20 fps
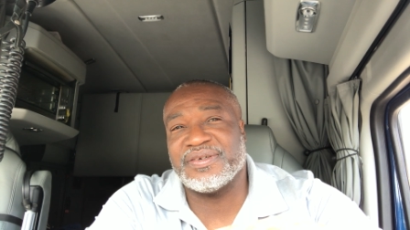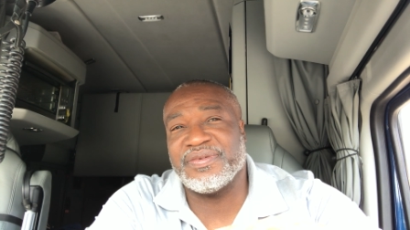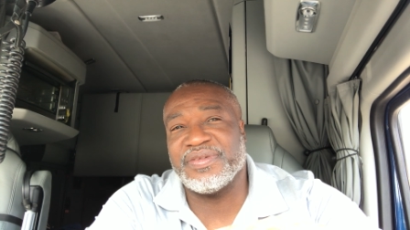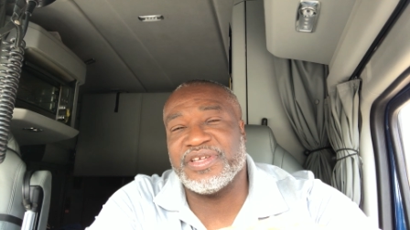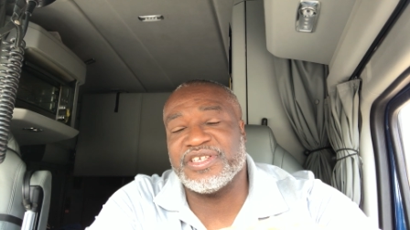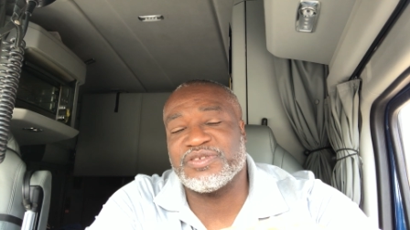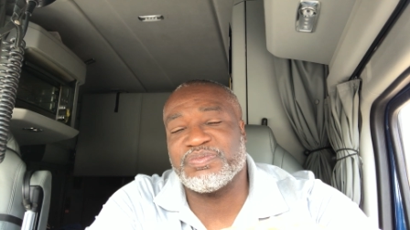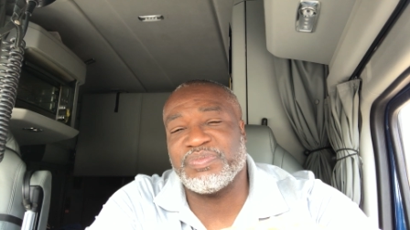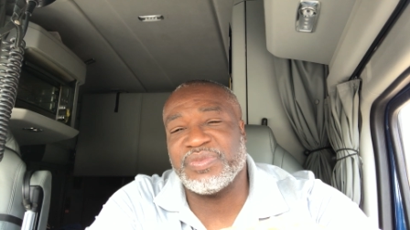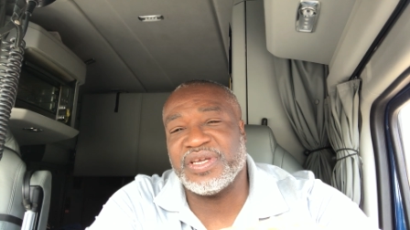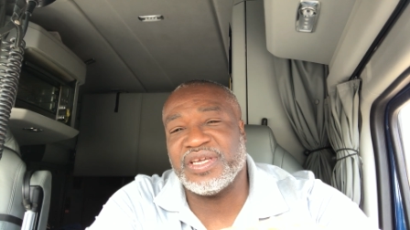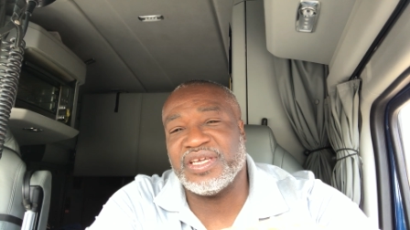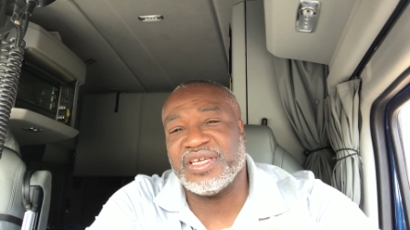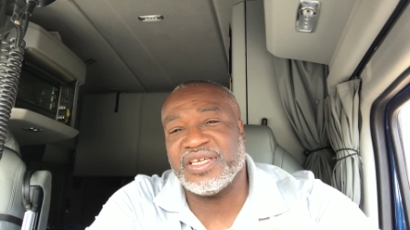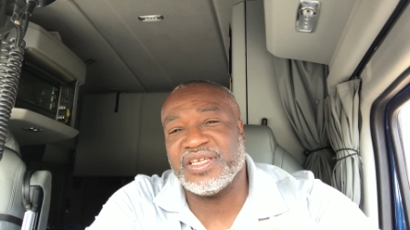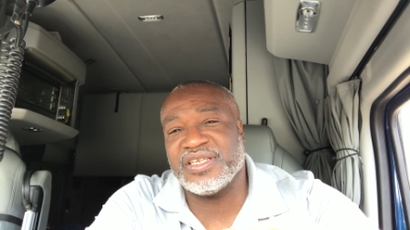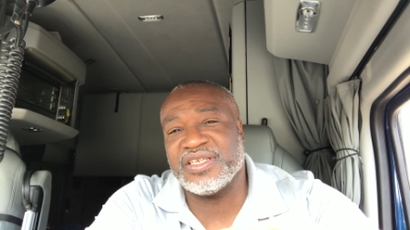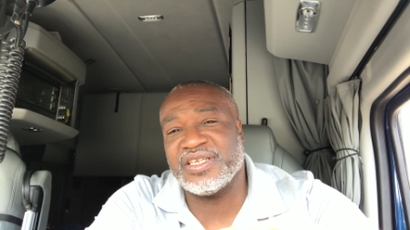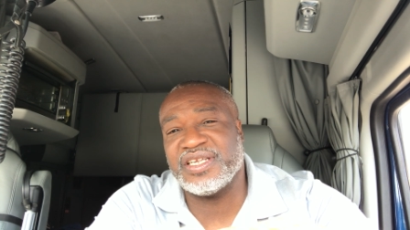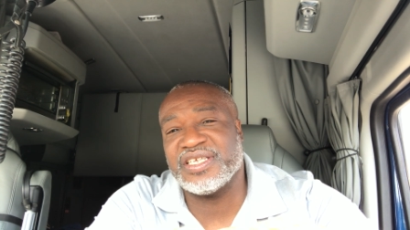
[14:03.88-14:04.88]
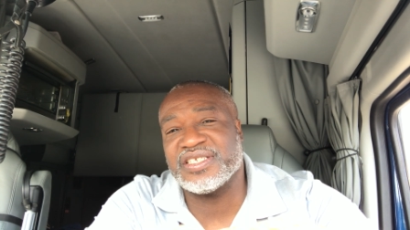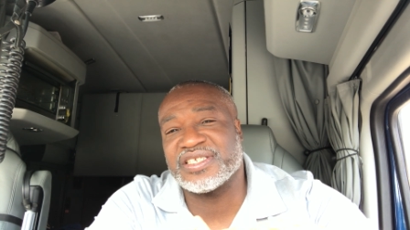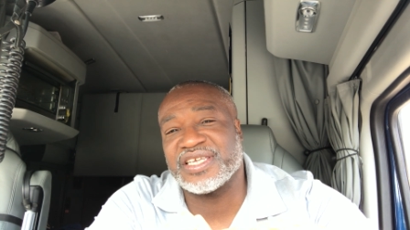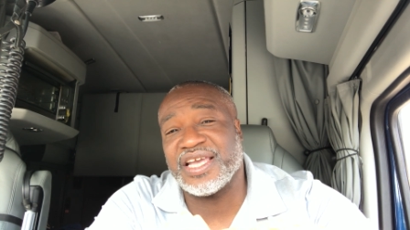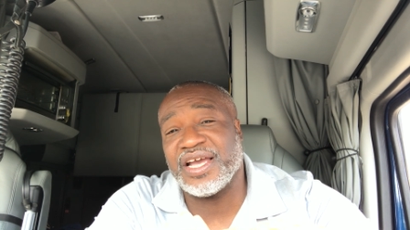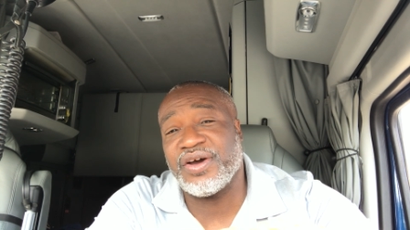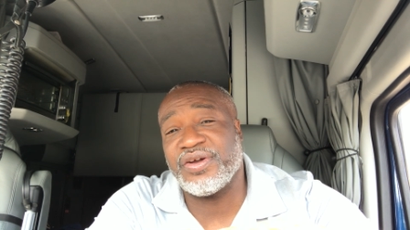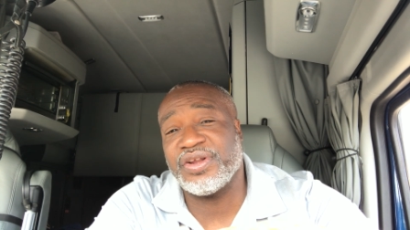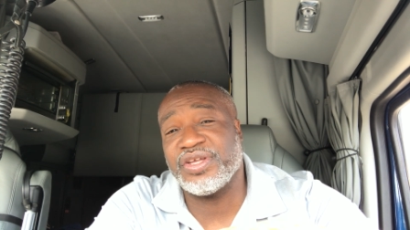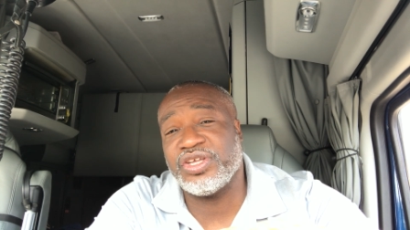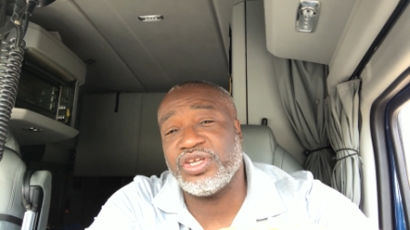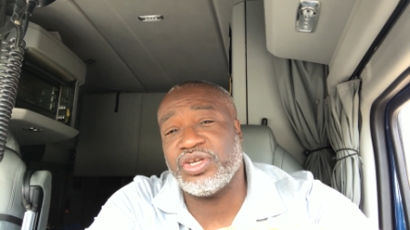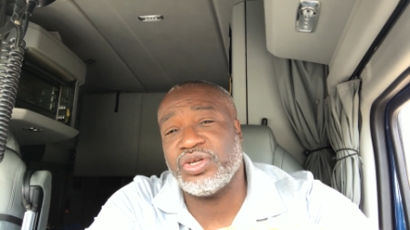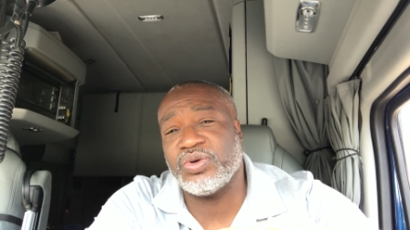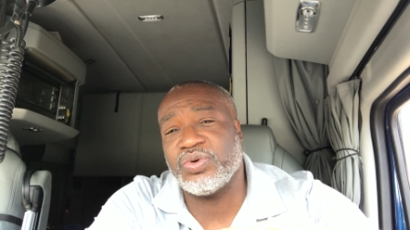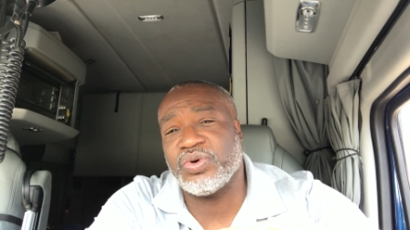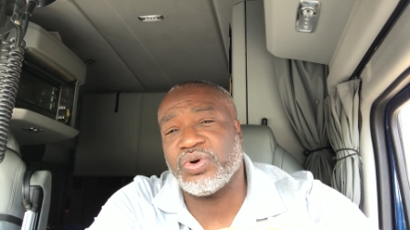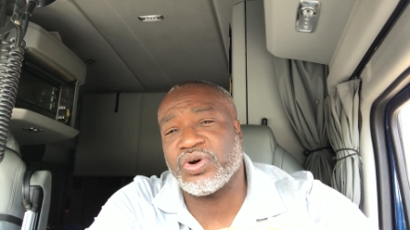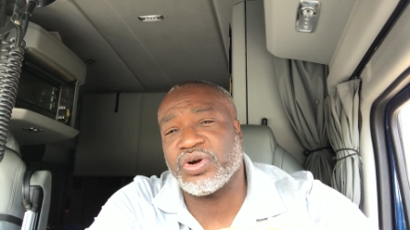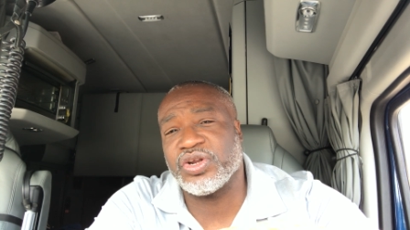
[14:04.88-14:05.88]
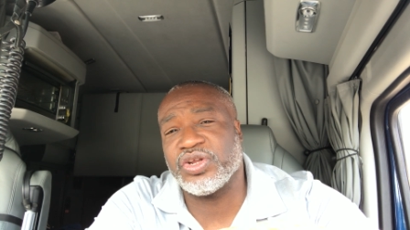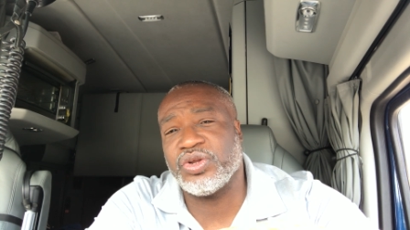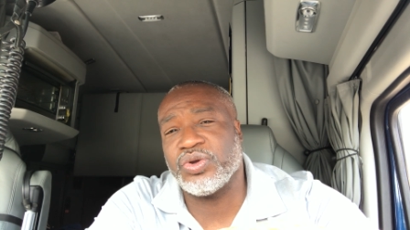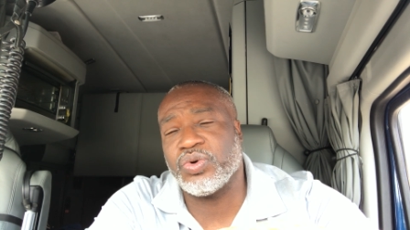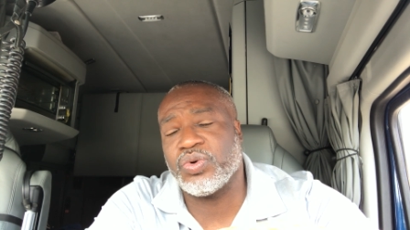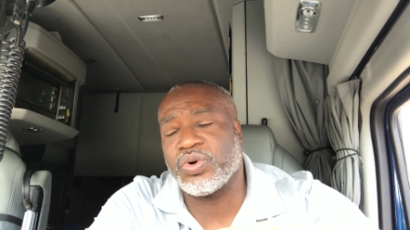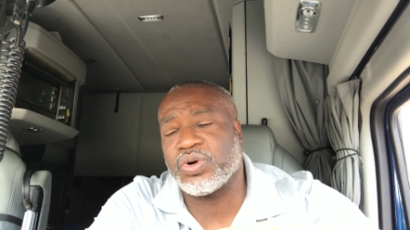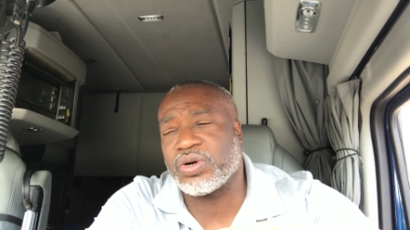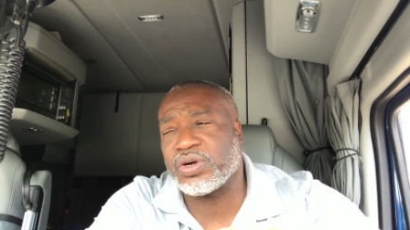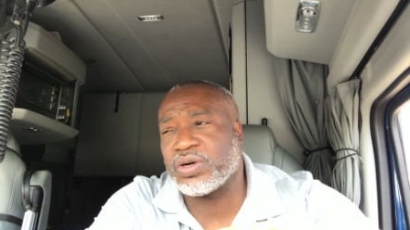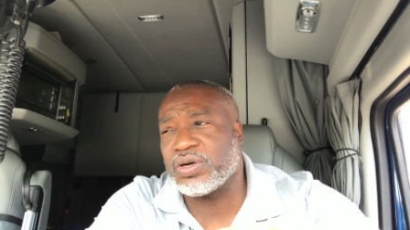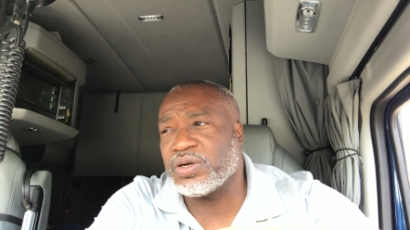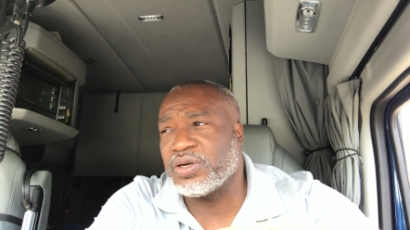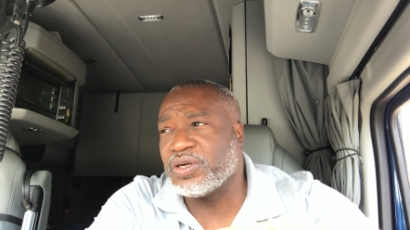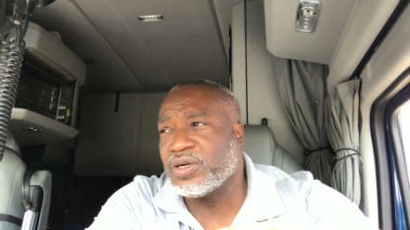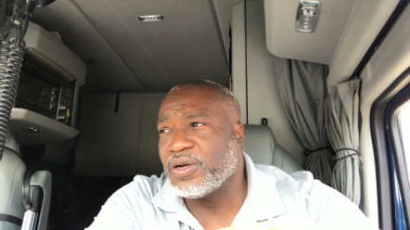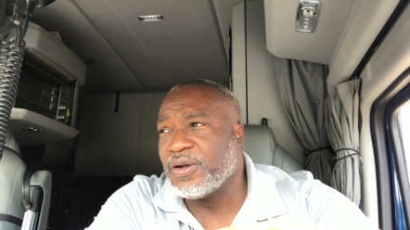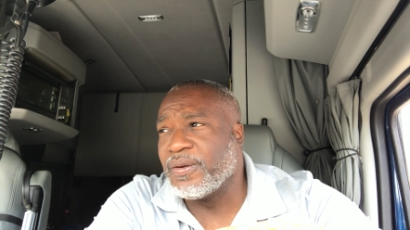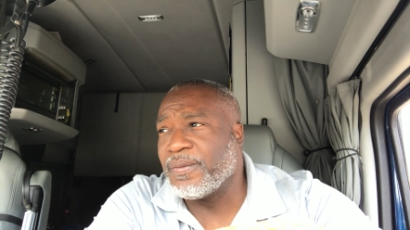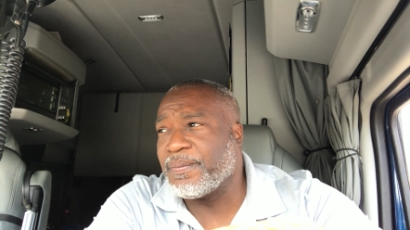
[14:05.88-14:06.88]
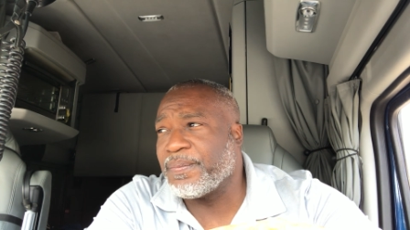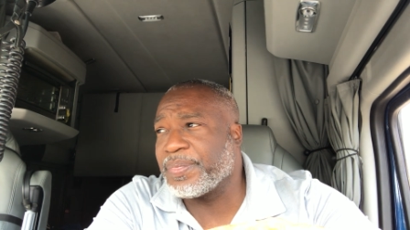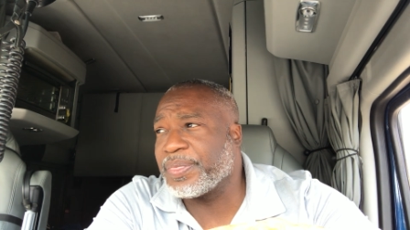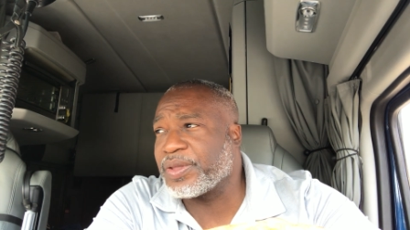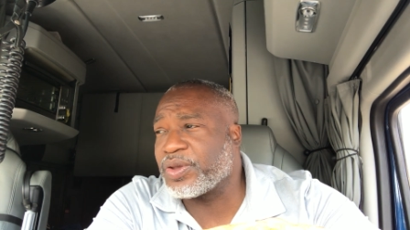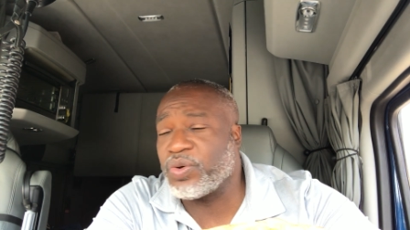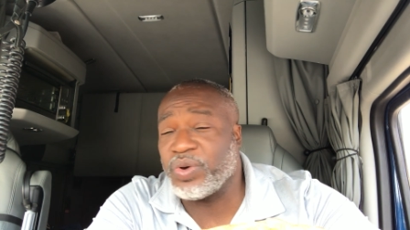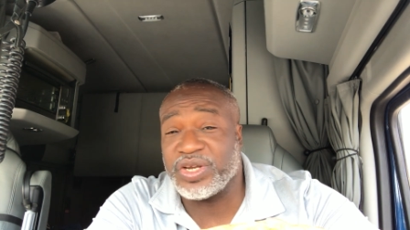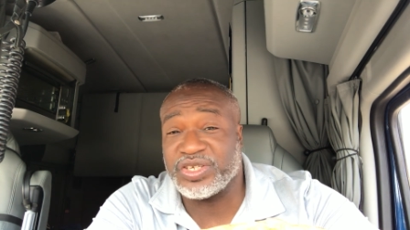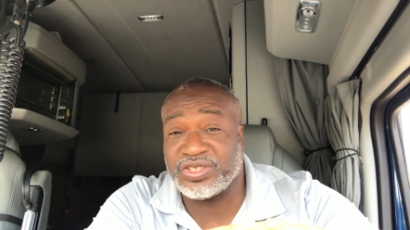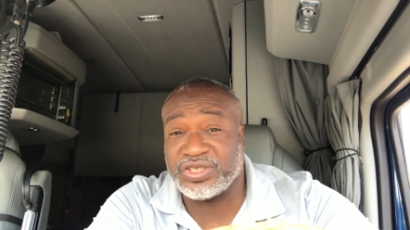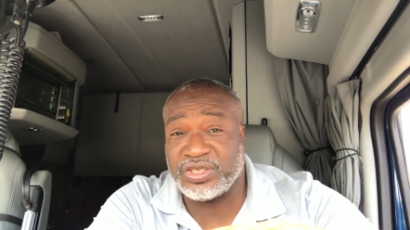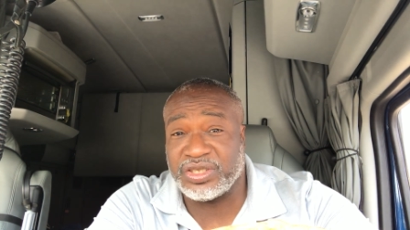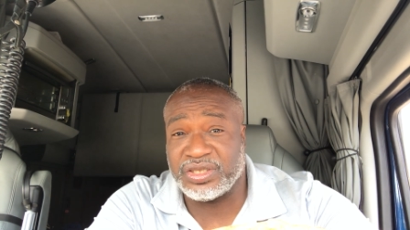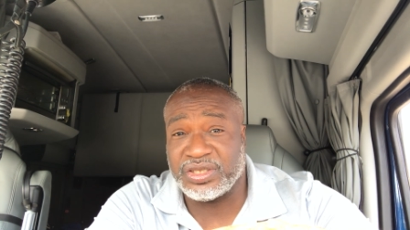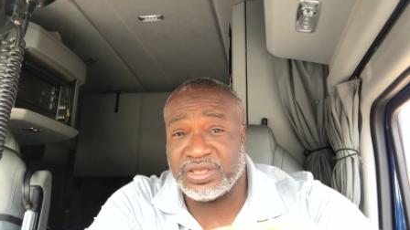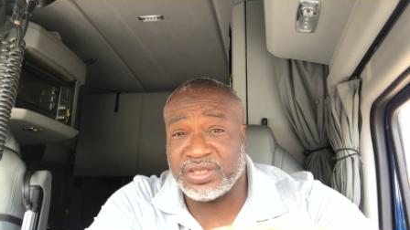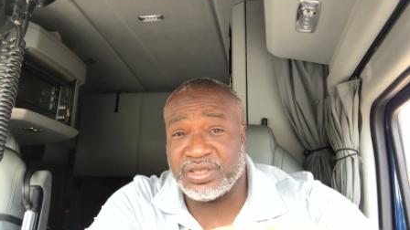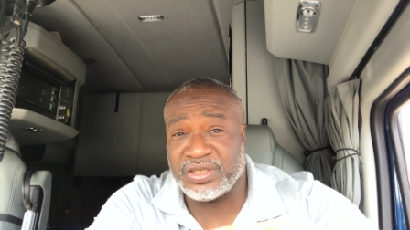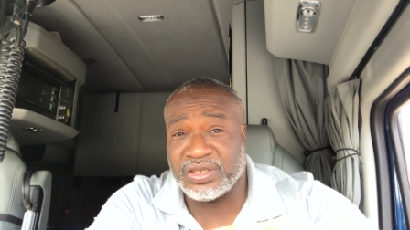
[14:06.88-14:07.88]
as me discounting you or your question.